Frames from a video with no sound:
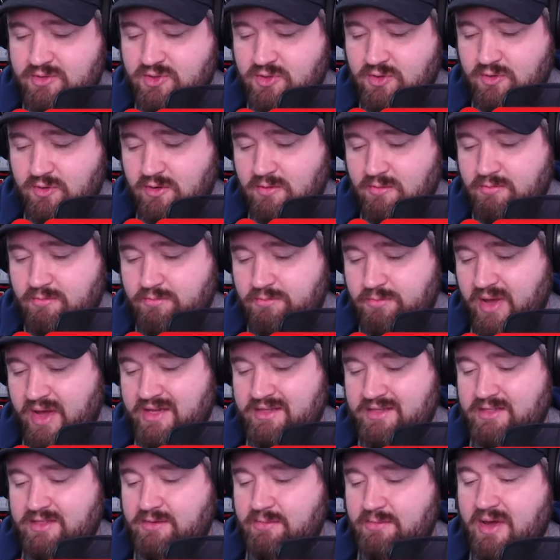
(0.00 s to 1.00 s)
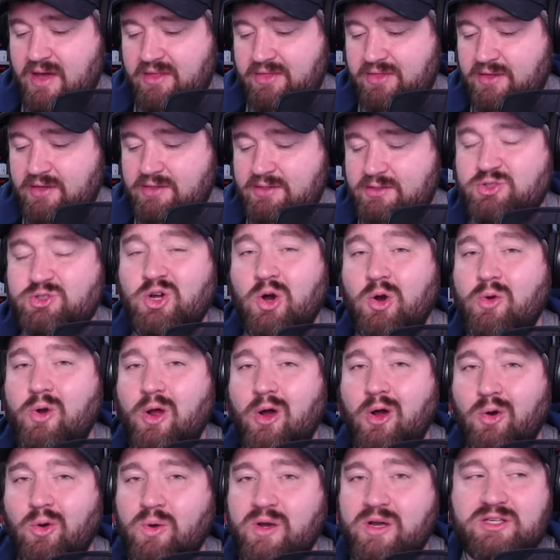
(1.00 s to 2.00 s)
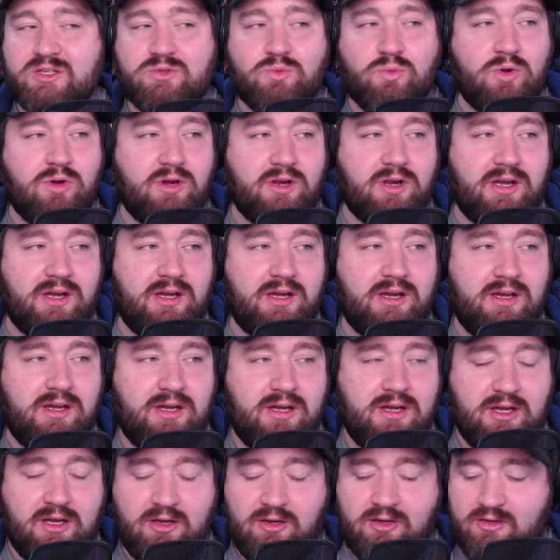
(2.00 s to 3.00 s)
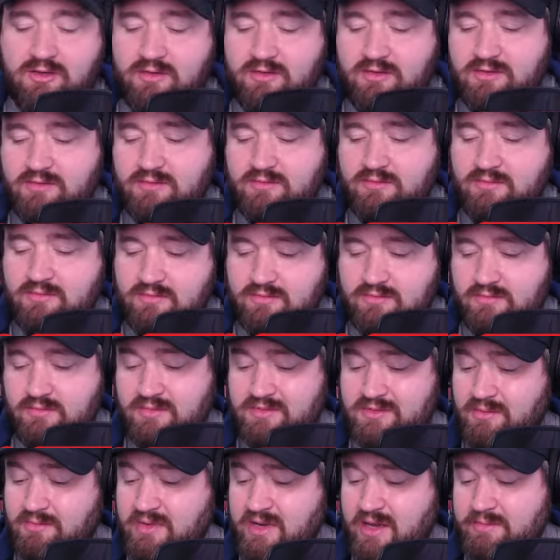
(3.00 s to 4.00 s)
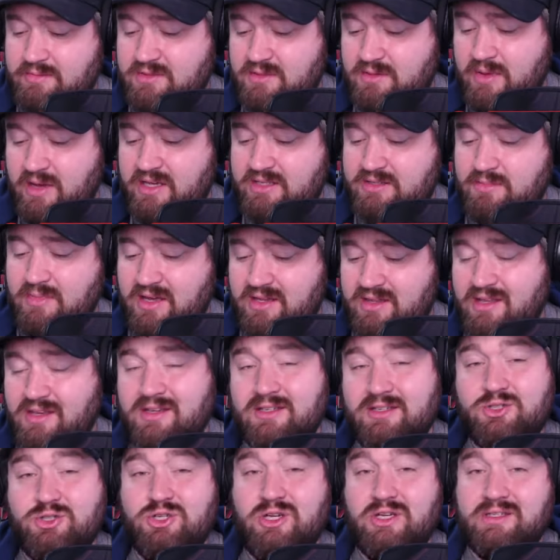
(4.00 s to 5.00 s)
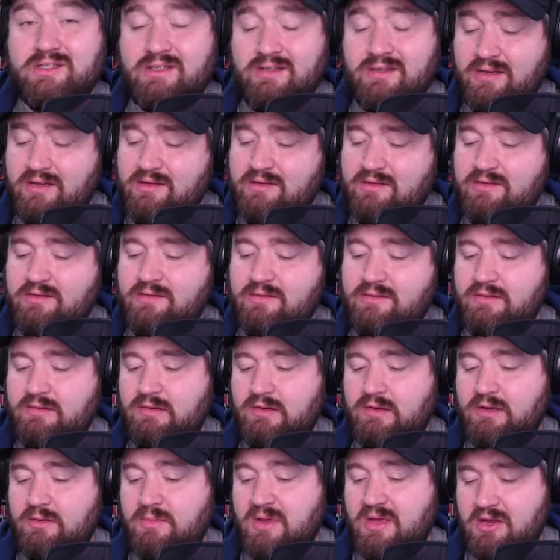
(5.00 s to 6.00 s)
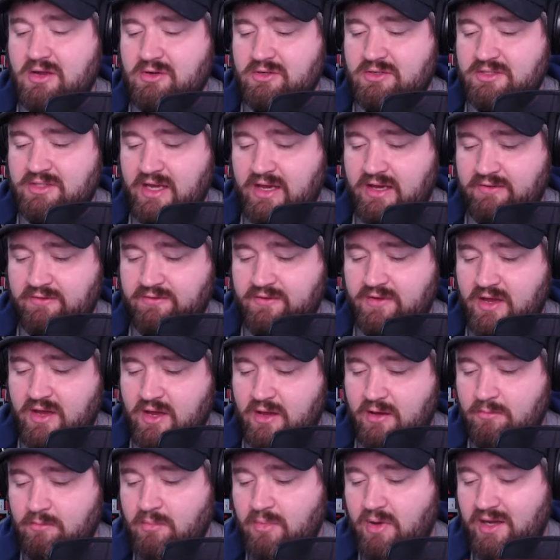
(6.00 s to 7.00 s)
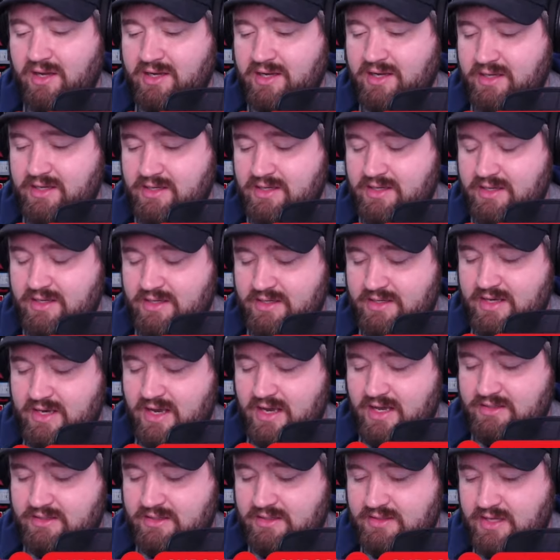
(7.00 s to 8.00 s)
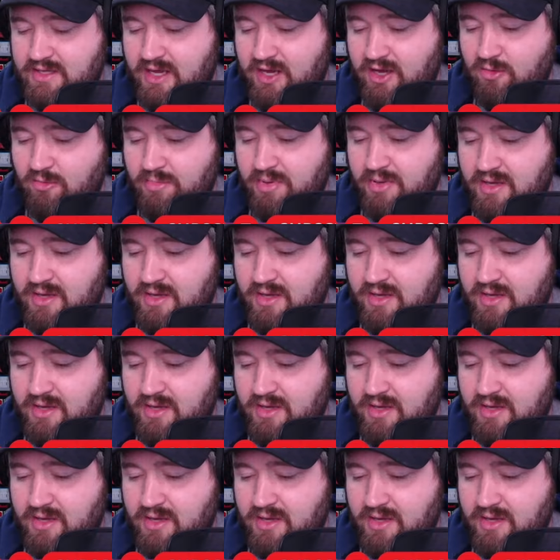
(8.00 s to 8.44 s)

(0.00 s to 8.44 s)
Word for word: your best methods don't always work. Sometimes the best method is just be yourself. Muck, Daisy's Help,